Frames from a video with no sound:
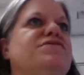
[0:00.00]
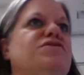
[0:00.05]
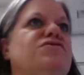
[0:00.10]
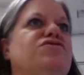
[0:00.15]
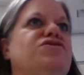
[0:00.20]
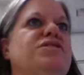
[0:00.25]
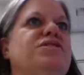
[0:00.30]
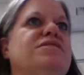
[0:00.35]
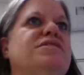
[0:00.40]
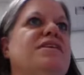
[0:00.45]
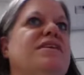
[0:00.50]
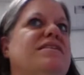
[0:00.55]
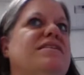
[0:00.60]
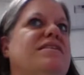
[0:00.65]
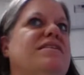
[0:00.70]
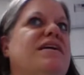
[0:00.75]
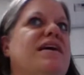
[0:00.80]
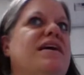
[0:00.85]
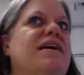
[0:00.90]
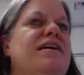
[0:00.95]
So she's
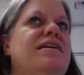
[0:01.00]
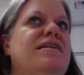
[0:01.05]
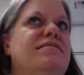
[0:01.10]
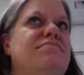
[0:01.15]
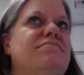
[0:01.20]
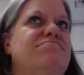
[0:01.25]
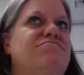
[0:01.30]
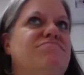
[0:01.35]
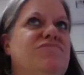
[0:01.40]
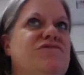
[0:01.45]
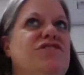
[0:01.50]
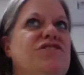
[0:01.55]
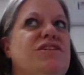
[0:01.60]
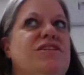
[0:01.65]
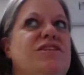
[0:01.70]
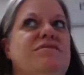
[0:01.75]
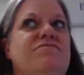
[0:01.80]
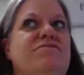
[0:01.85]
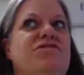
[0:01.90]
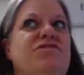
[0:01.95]
gonna,
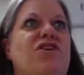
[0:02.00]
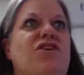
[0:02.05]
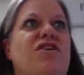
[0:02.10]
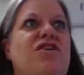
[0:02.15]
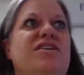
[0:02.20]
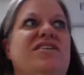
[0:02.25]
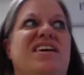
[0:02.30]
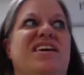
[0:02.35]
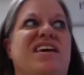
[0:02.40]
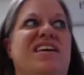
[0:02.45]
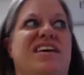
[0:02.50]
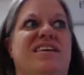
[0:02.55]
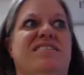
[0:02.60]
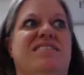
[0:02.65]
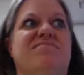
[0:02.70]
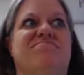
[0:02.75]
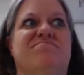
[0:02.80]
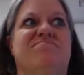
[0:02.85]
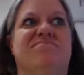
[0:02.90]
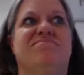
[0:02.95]
she started
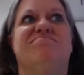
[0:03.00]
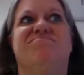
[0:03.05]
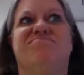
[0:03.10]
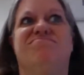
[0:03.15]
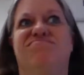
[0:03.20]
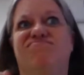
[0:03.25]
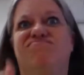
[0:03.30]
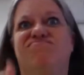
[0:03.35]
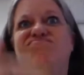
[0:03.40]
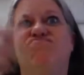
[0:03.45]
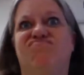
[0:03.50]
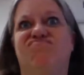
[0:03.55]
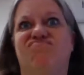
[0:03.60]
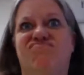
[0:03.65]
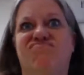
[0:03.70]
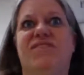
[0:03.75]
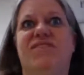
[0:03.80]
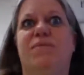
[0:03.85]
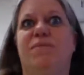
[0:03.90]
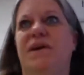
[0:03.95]
getting
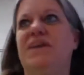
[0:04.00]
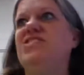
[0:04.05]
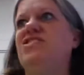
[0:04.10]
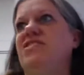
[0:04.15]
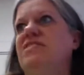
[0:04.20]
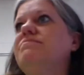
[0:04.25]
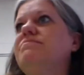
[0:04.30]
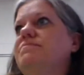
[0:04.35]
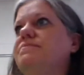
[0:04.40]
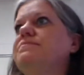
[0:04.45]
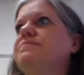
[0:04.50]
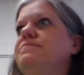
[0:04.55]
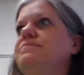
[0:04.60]
impatient.